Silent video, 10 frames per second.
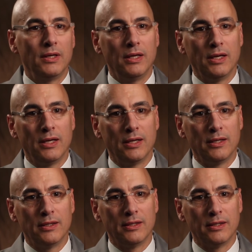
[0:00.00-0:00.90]

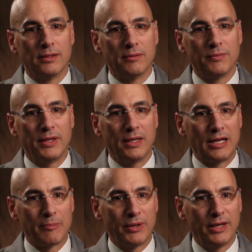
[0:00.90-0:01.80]
and they had
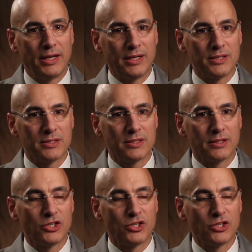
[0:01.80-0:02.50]
operated on his